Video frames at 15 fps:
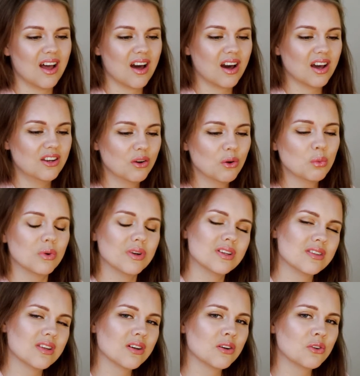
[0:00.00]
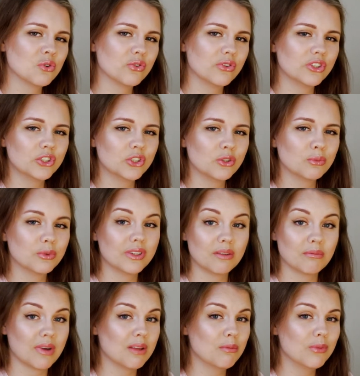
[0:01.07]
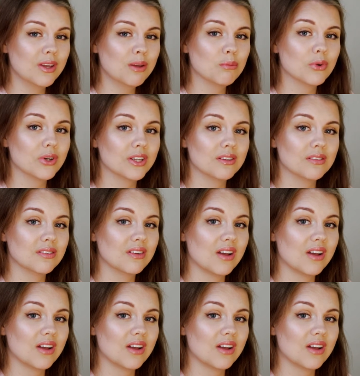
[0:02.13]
I don't want to say controversial, but it might be, but